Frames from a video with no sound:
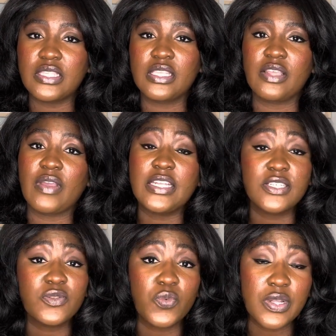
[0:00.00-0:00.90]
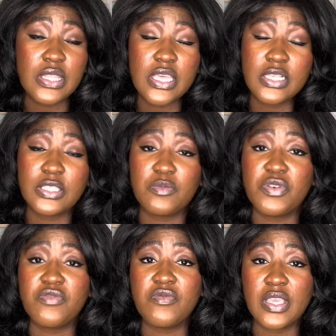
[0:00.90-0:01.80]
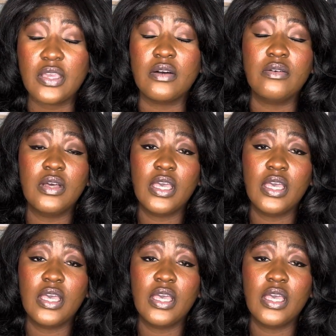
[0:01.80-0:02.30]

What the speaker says: And I just want things to be real.